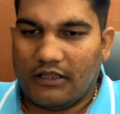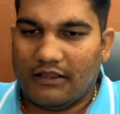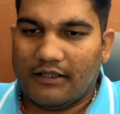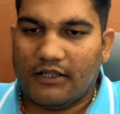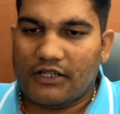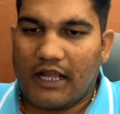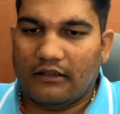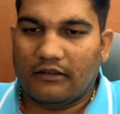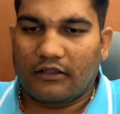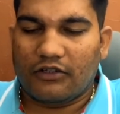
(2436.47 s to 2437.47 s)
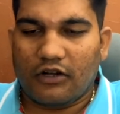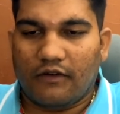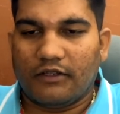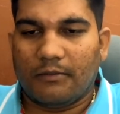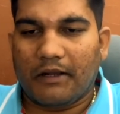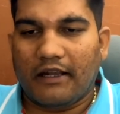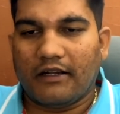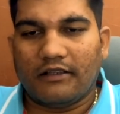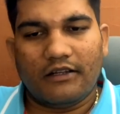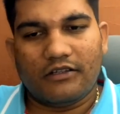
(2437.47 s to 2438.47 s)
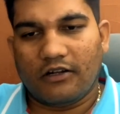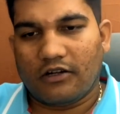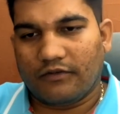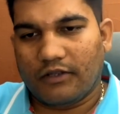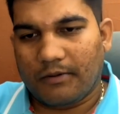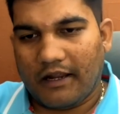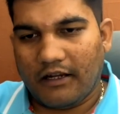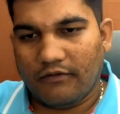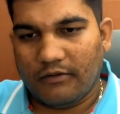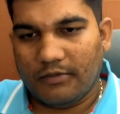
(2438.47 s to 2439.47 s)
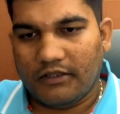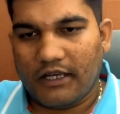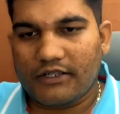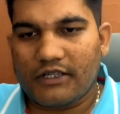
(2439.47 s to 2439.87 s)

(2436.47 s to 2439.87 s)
In the Dashantar Dasha of the planet, the result of the planet will be there.